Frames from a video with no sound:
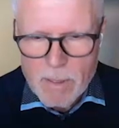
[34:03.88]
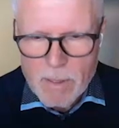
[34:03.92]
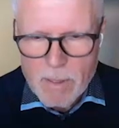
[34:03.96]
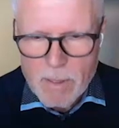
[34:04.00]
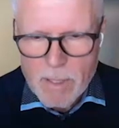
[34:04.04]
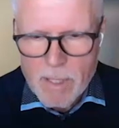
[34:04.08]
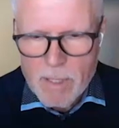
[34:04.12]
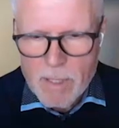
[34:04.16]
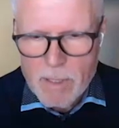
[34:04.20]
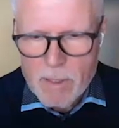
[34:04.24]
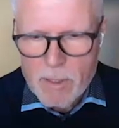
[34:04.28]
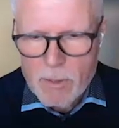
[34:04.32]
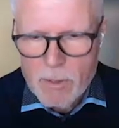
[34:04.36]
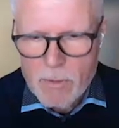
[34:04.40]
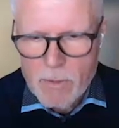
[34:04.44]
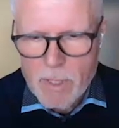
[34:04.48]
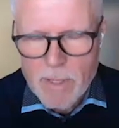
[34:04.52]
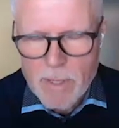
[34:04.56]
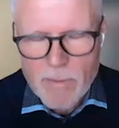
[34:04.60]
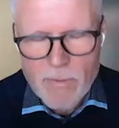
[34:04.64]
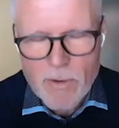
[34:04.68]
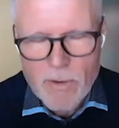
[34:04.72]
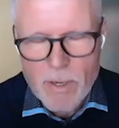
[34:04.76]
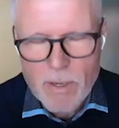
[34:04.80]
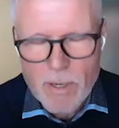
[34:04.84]
into a
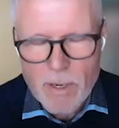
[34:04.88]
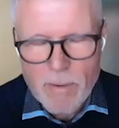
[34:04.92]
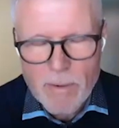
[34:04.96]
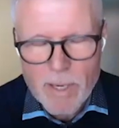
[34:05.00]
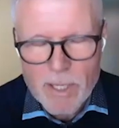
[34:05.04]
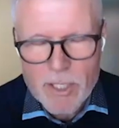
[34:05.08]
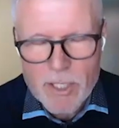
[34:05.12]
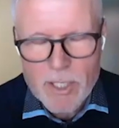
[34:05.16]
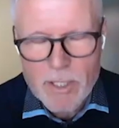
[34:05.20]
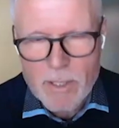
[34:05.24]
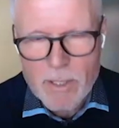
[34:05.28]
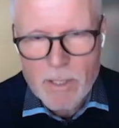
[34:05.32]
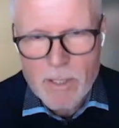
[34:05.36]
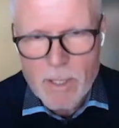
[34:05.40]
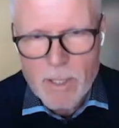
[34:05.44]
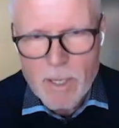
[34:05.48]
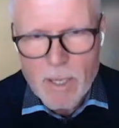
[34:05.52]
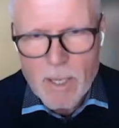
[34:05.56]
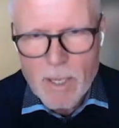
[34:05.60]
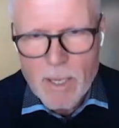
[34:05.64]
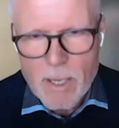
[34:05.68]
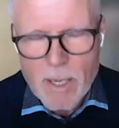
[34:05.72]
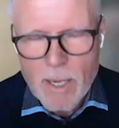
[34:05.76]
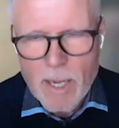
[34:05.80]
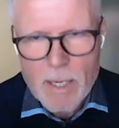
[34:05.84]
different direction?
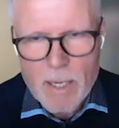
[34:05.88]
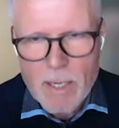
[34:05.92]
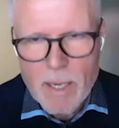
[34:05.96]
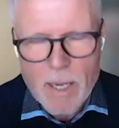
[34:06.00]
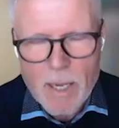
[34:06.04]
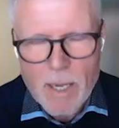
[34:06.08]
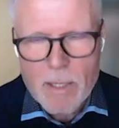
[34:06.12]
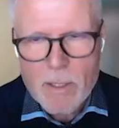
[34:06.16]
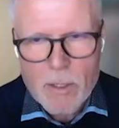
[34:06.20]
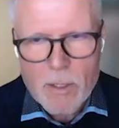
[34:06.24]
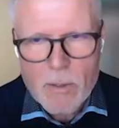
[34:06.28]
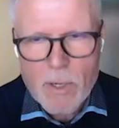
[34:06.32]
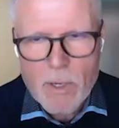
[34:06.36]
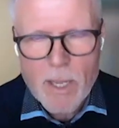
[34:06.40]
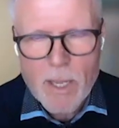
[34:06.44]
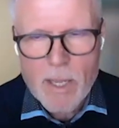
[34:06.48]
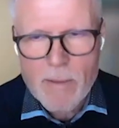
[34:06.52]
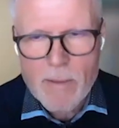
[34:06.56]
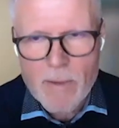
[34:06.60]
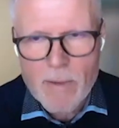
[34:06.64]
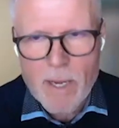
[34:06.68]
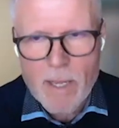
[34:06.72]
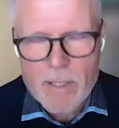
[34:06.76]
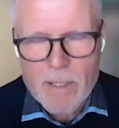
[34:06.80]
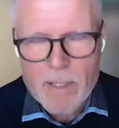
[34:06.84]
I don't have
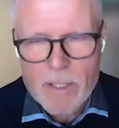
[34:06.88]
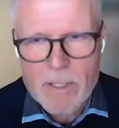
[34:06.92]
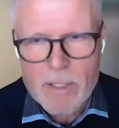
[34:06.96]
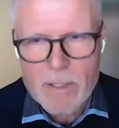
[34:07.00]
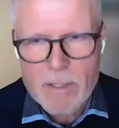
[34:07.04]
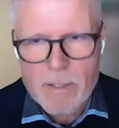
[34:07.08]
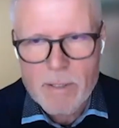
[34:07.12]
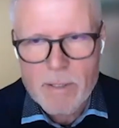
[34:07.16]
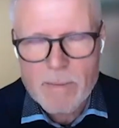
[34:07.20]
an answer